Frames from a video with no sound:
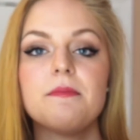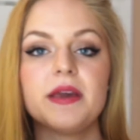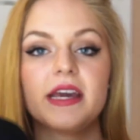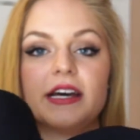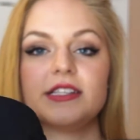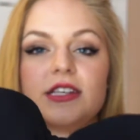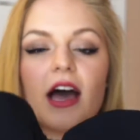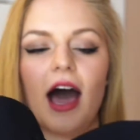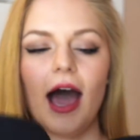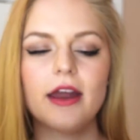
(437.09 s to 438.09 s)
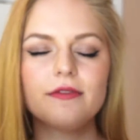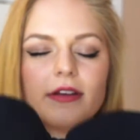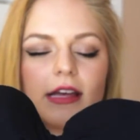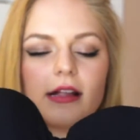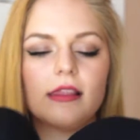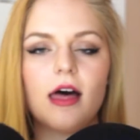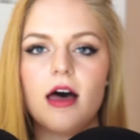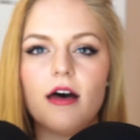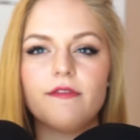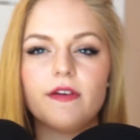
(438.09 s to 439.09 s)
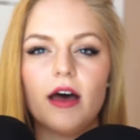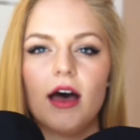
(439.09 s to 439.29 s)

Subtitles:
because I don't really love